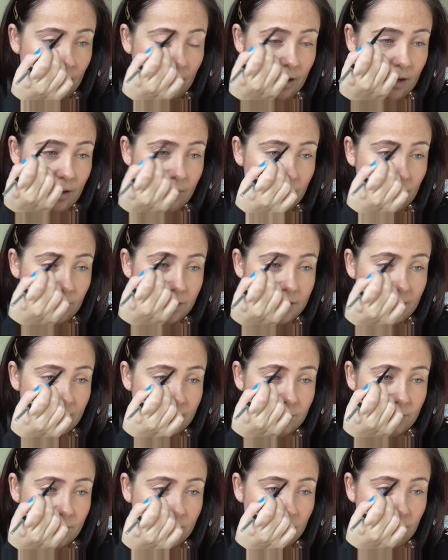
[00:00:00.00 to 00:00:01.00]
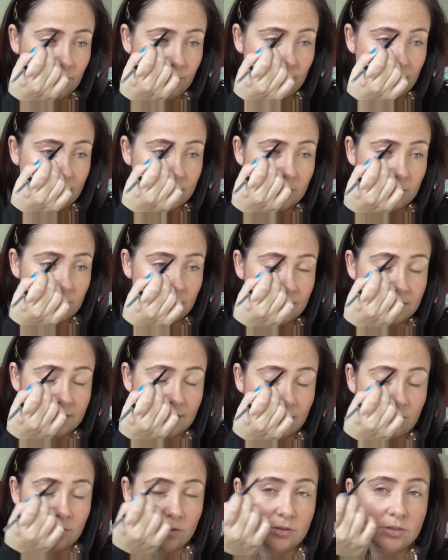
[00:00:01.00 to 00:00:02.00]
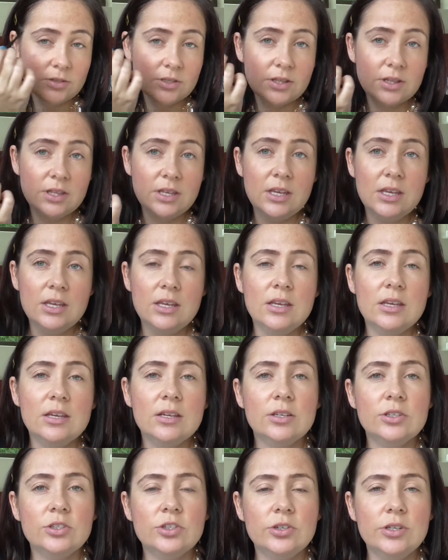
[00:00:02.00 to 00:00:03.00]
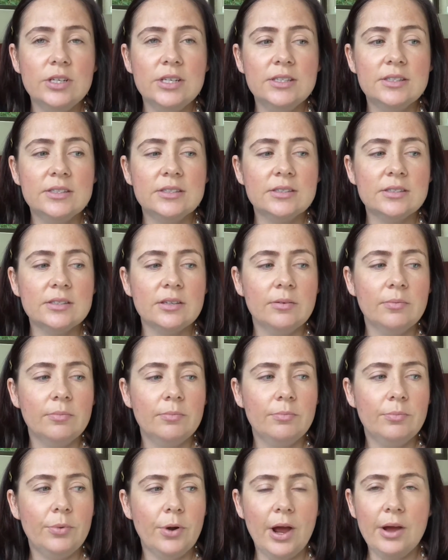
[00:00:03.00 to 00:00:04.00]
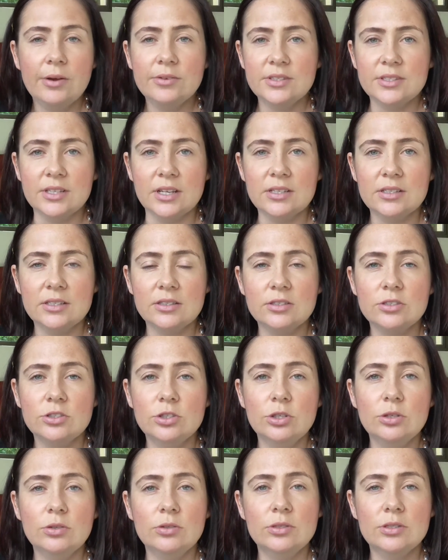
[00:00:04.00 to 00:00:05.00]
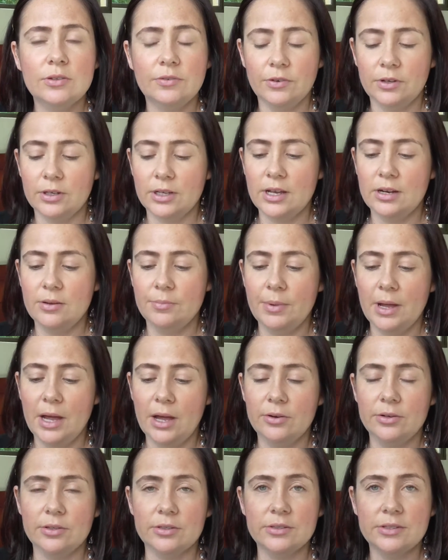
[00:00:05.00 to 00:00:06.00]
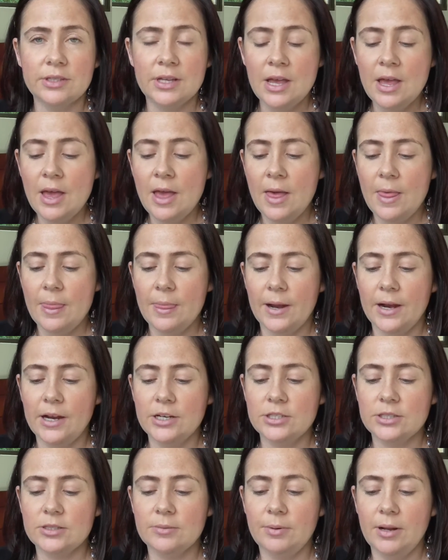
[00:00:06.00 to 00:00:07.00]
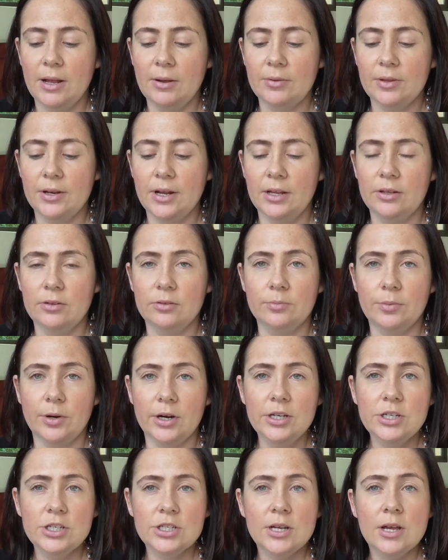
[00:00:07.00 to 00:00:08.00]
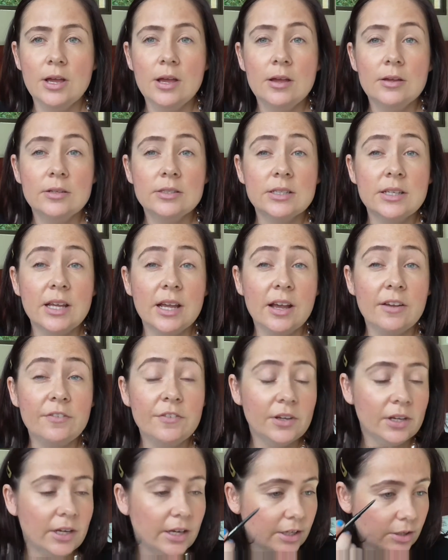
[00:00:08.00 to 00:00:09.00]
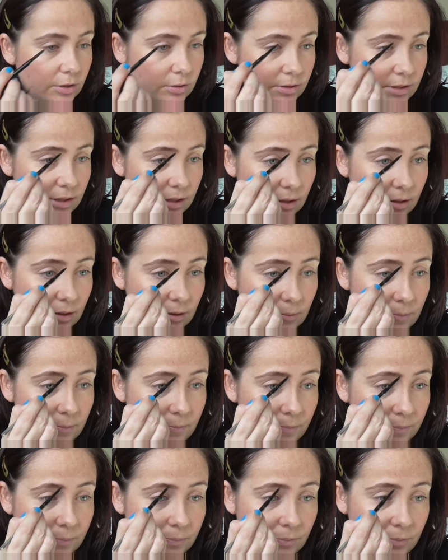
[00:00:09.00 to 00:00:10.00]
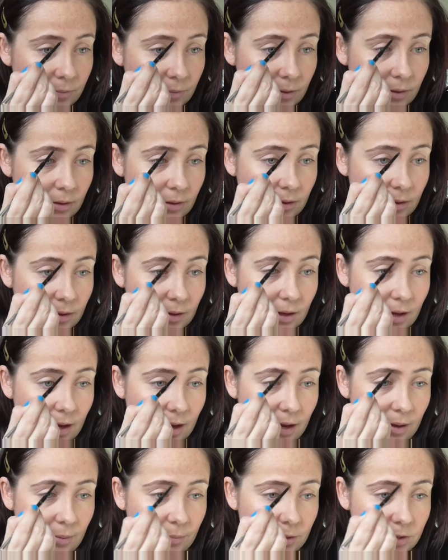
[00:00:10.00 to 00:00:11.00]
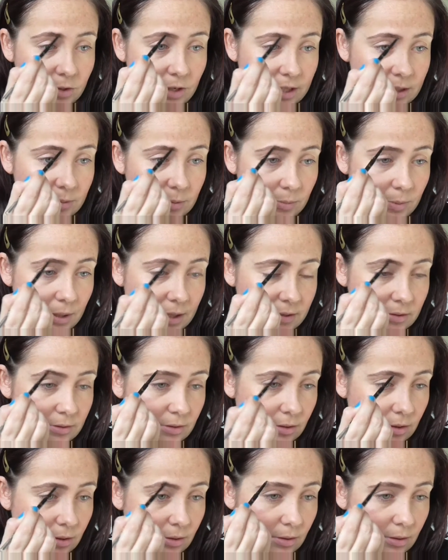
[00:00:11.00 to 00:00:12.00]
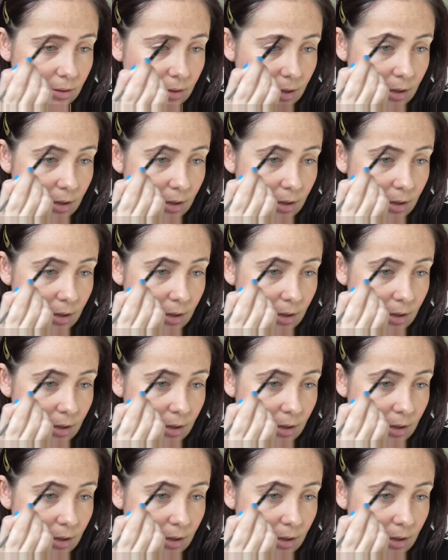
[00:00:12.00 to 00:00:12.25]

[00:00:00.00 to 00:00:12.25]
On days when I don't feel like doing this, I use the Catrice brow set. It's 2 different kind of powders that I just apply with an angled brush. Today I feel like using a retractable pencil though.